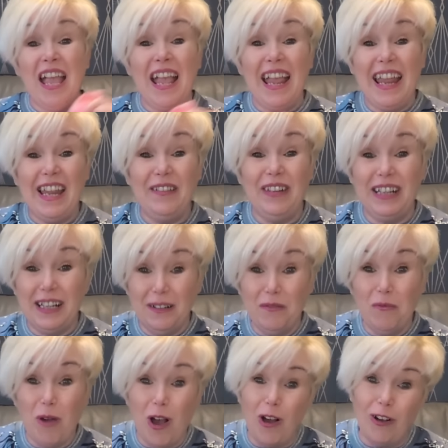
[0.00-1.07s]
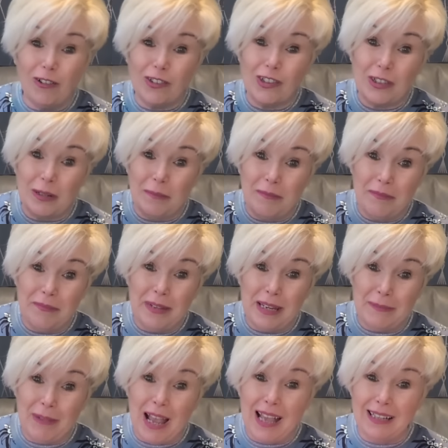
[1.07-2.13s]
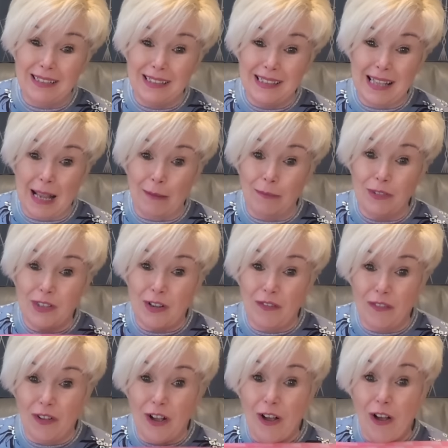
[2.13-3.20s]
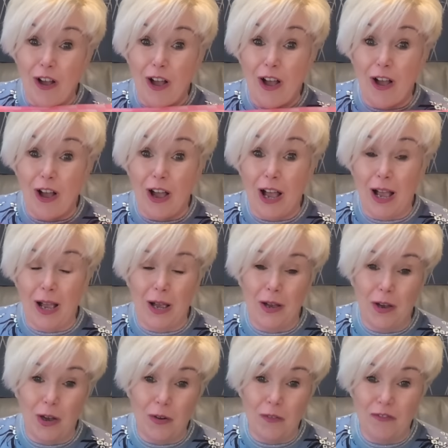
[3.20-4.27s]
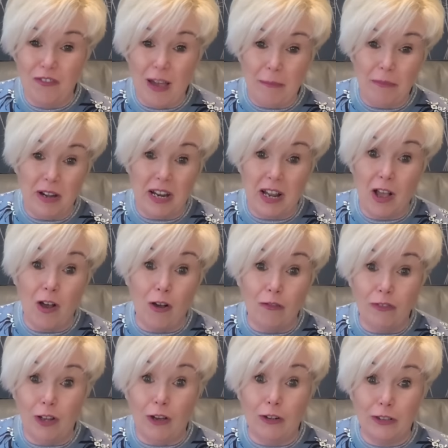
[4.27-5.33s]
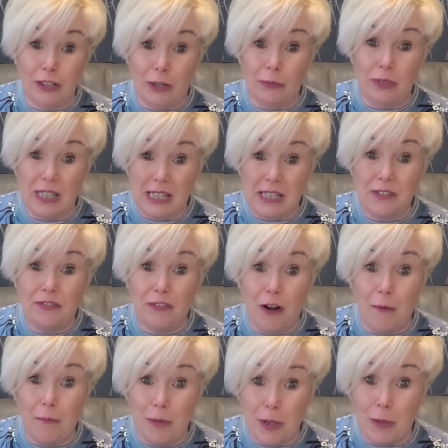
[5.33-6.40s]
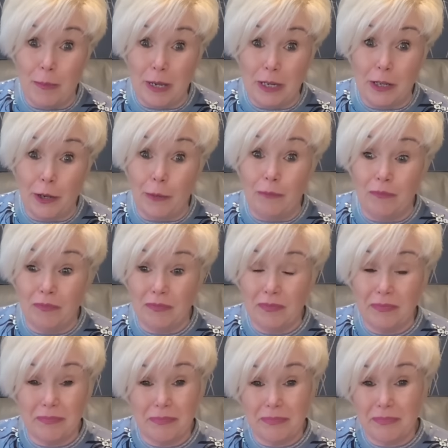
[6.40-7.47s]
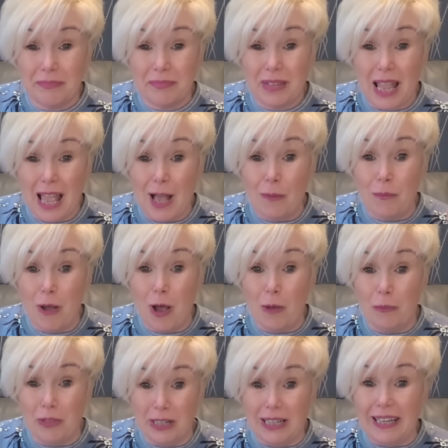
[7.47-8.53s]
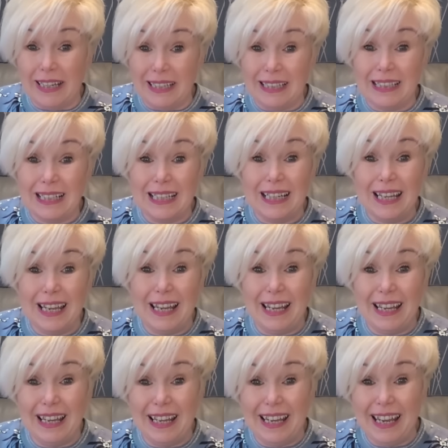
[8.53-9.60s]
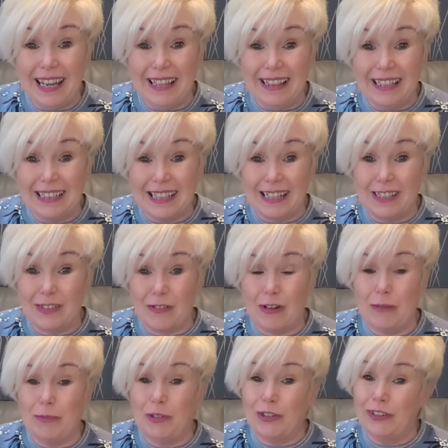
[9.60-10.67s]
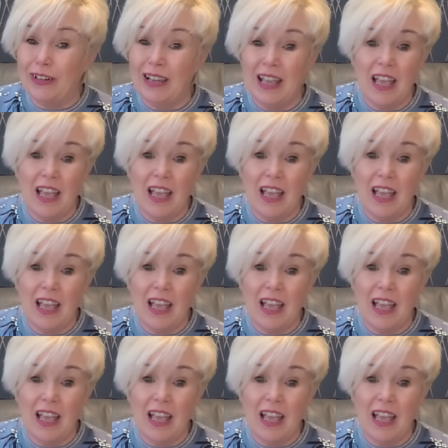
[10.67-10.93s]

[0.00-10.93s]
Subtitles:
If you didn't watch mine and Sam's fabric haul vlog that we did from the... I'll pop the link in the description.